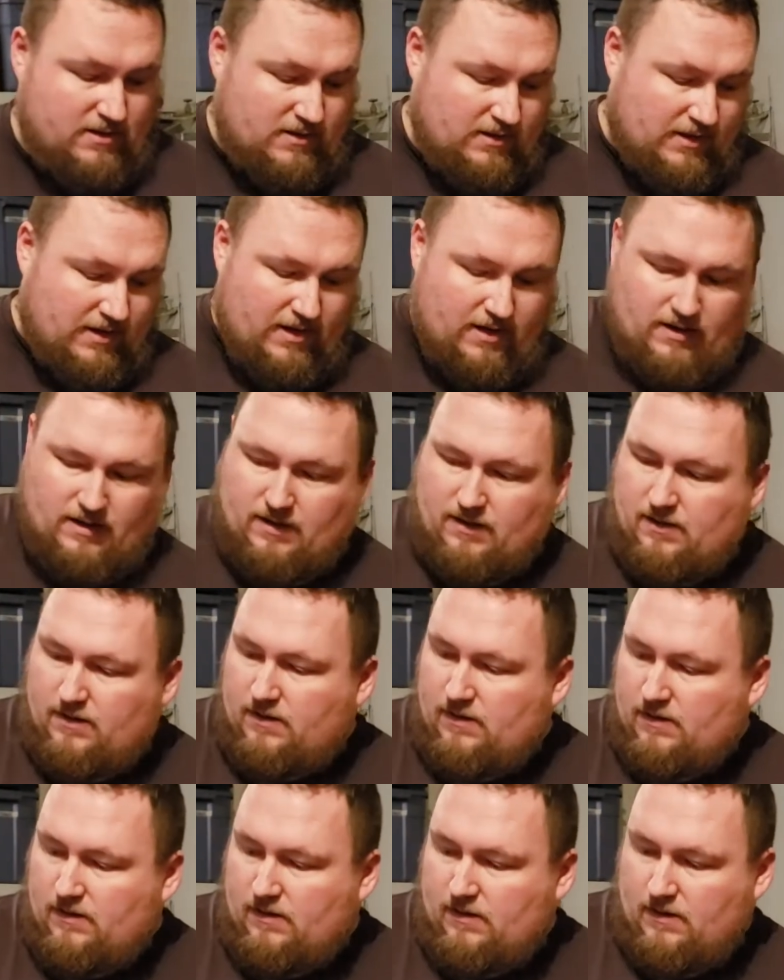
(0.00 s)
link
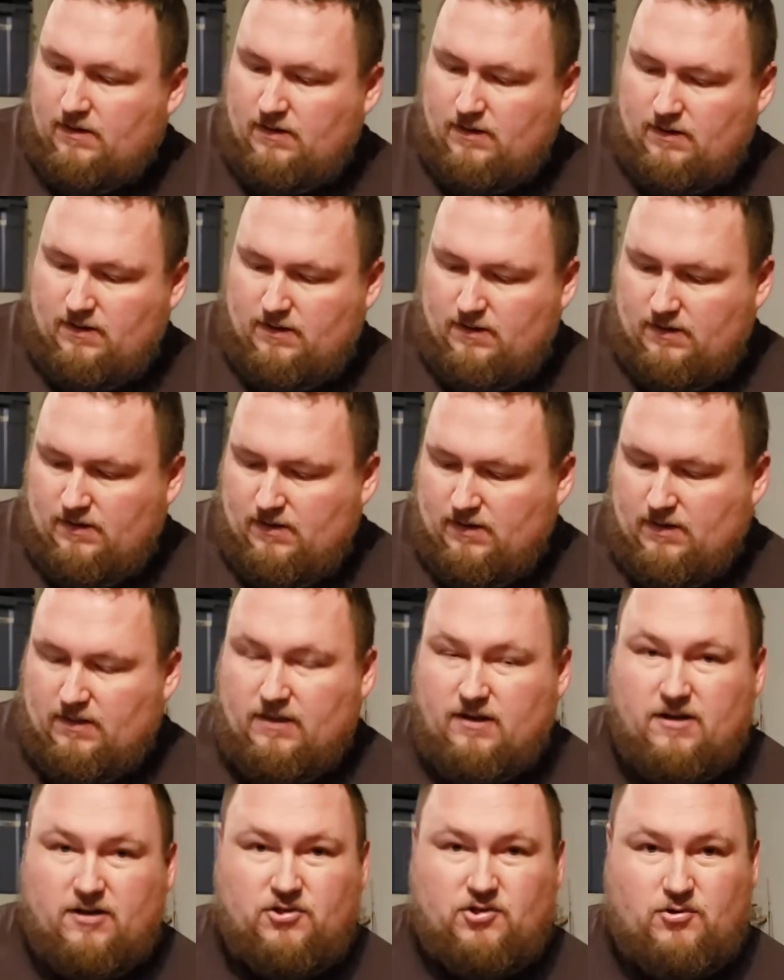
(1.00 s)
in the
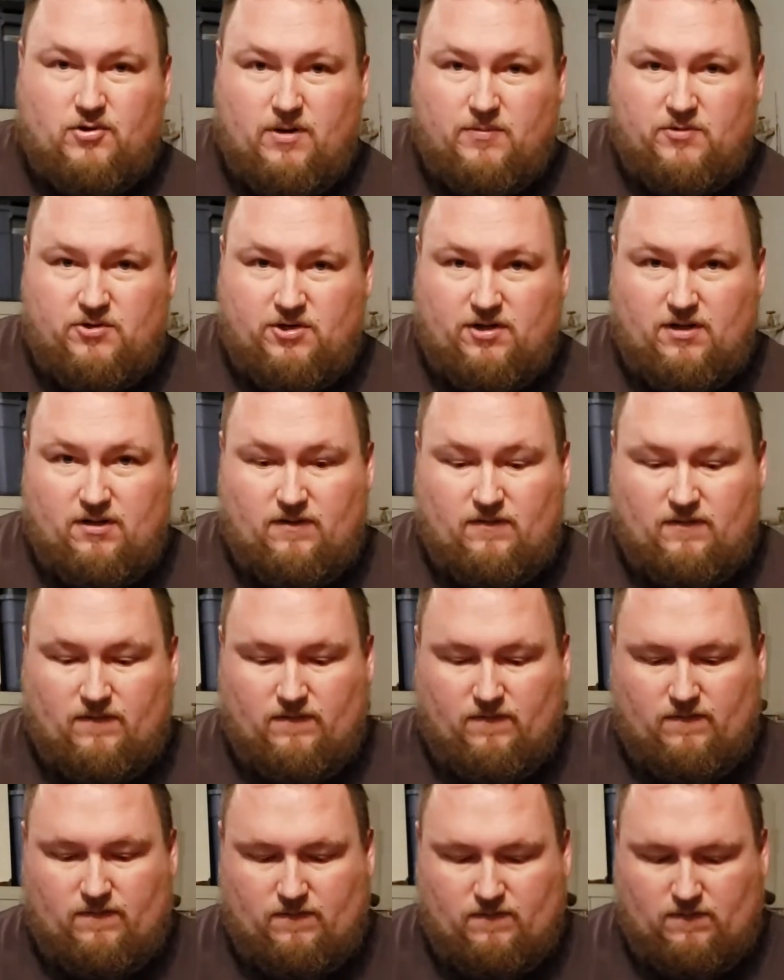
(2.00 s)
description
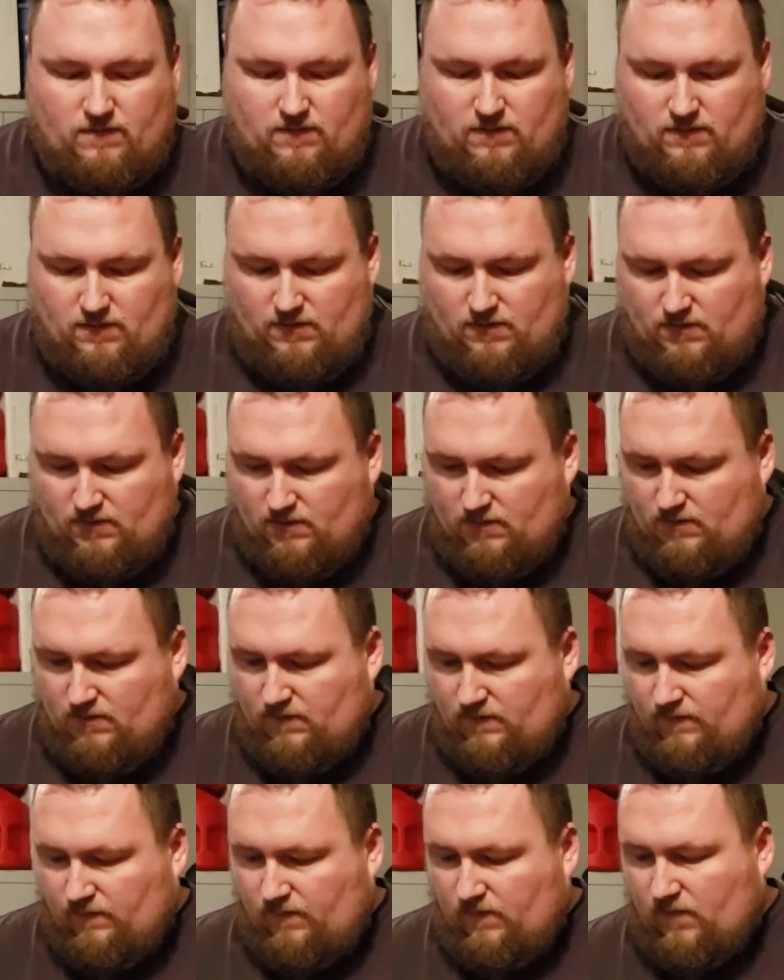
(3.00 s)

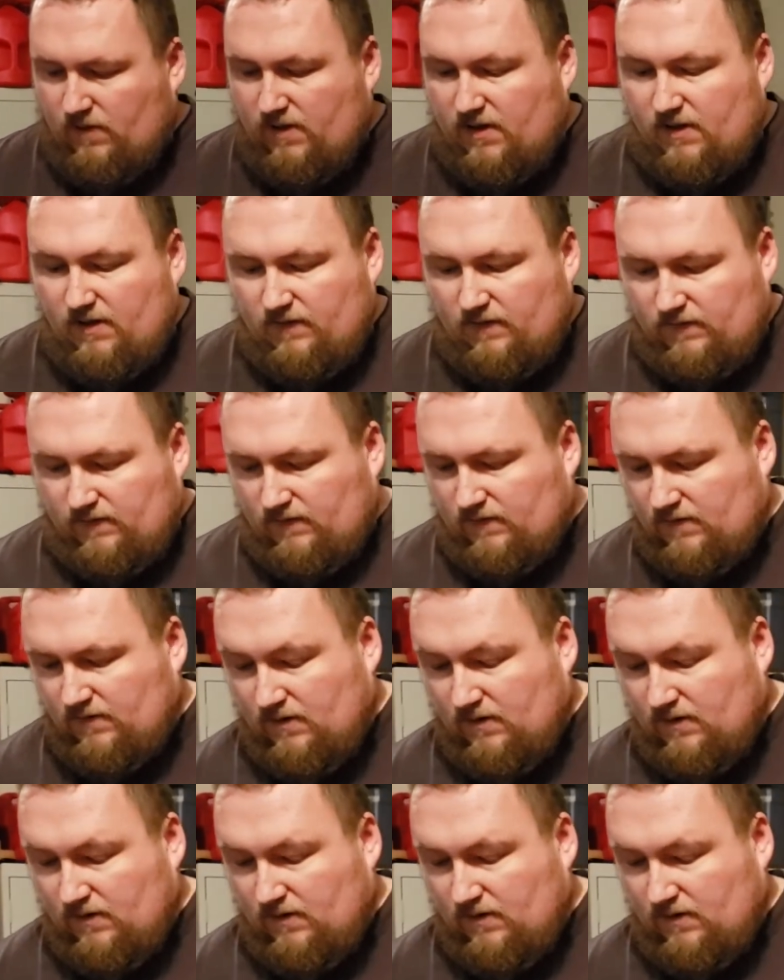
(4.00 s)
for these.